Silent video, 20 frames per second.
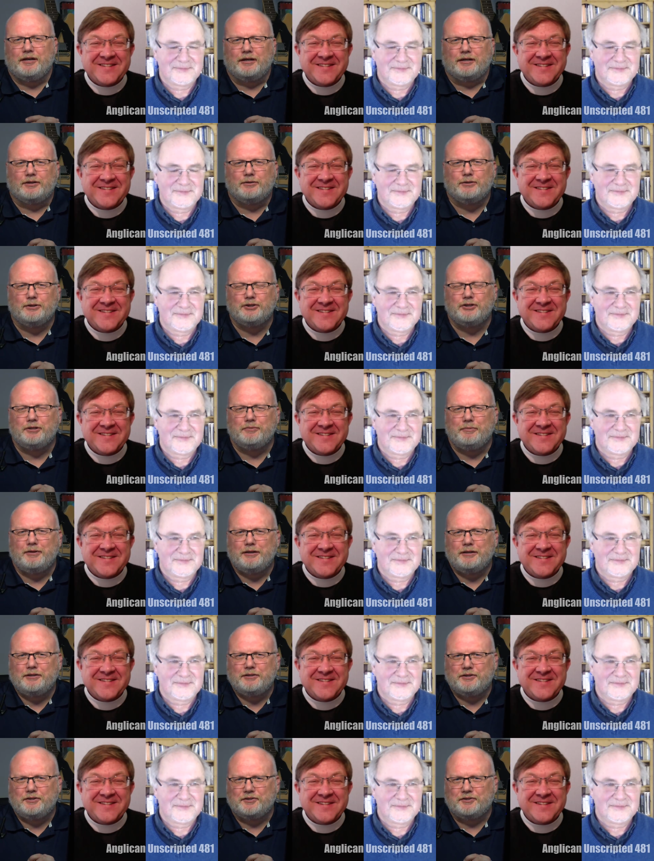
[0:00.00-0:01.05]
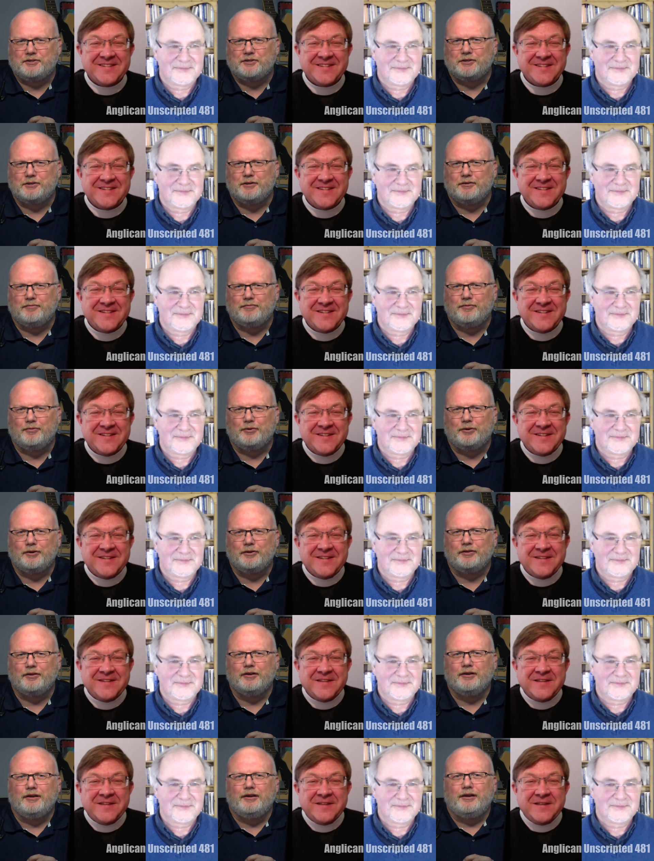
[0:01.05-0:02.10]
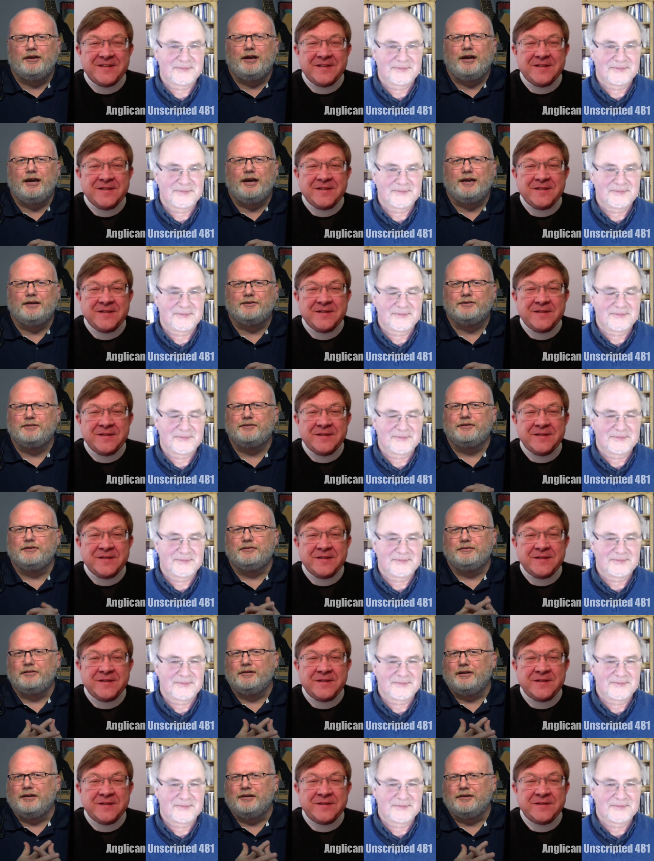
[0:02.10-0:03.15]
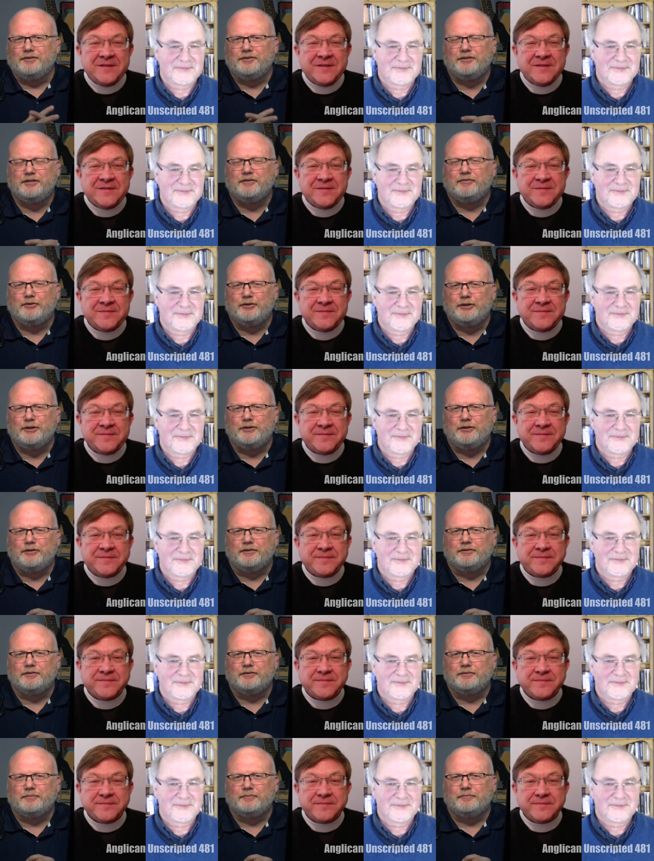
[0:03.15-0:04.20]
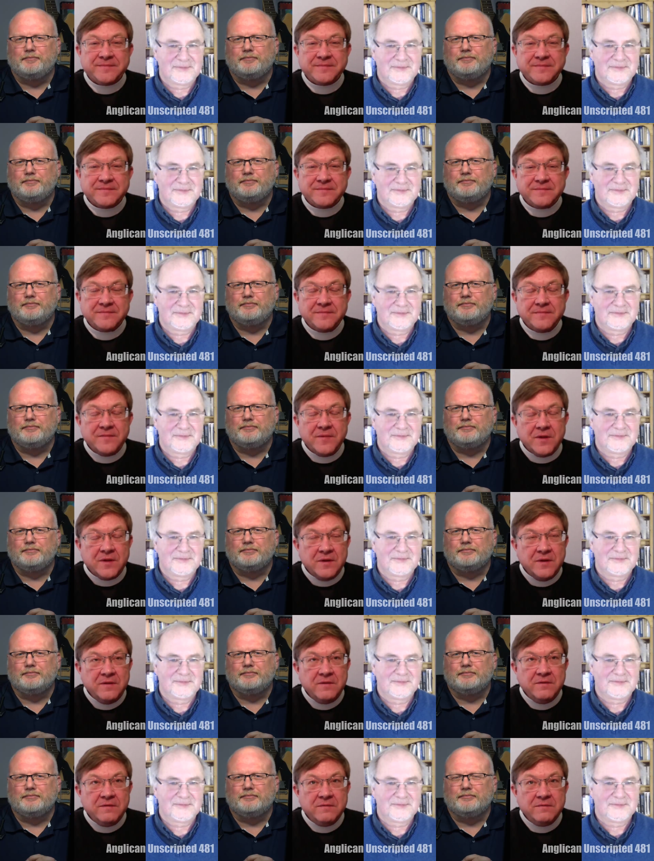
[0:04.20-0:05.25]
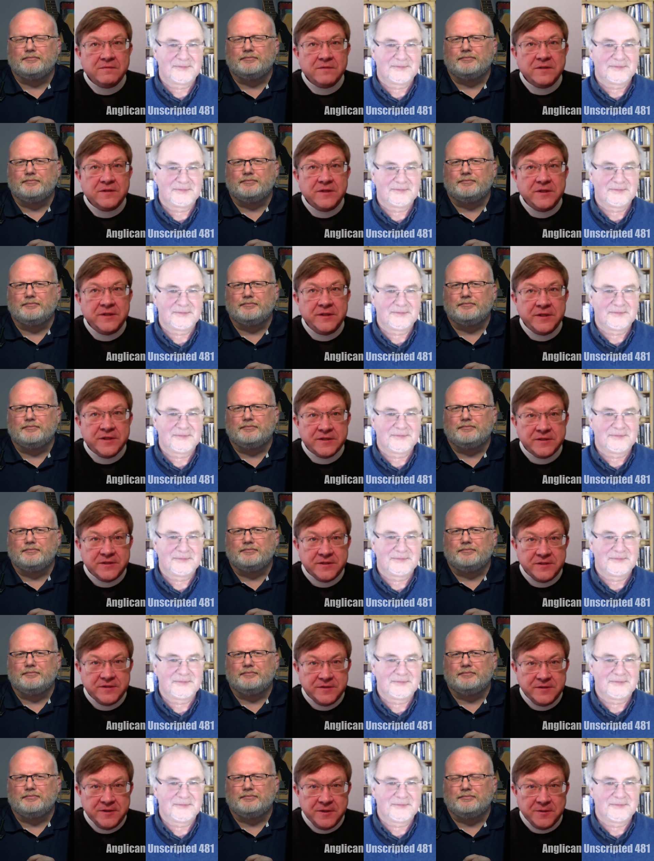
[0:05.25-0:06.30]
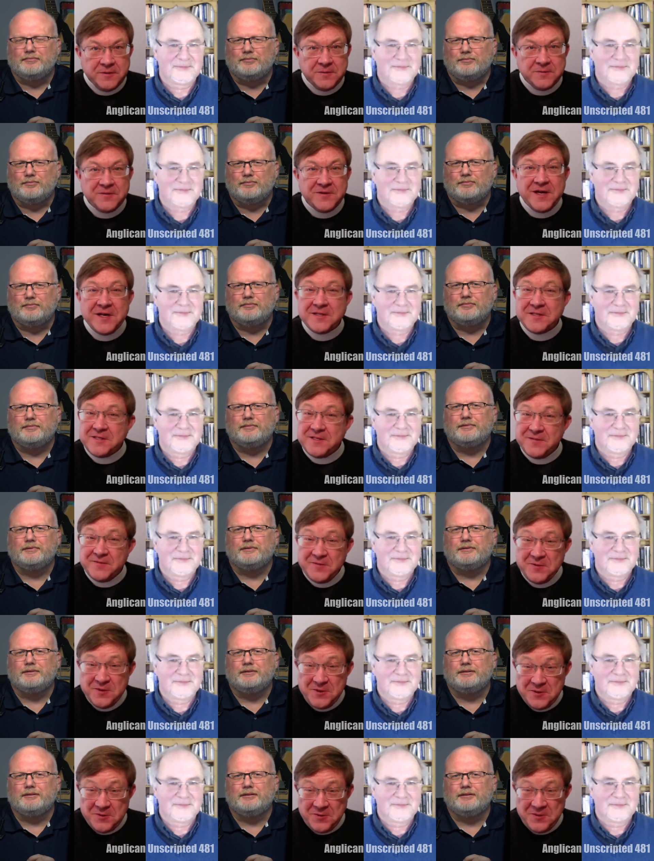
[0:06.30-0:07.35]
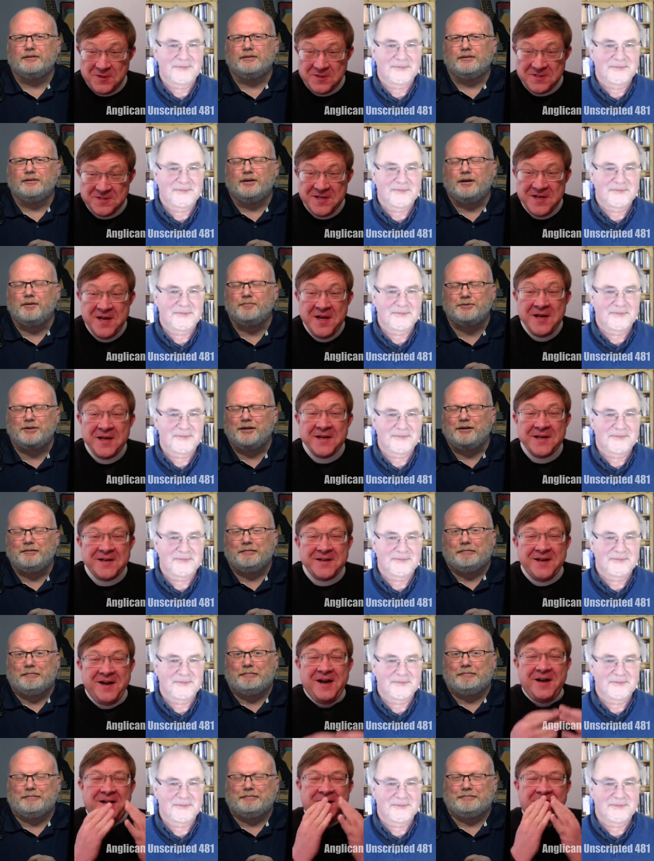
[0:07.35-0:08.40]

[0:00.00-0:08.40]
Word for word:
Speaker 1: uh, Christian marriages to go forth as uh, civil unions.
Speaker 2: Yes and no. Not civil unions. Uh,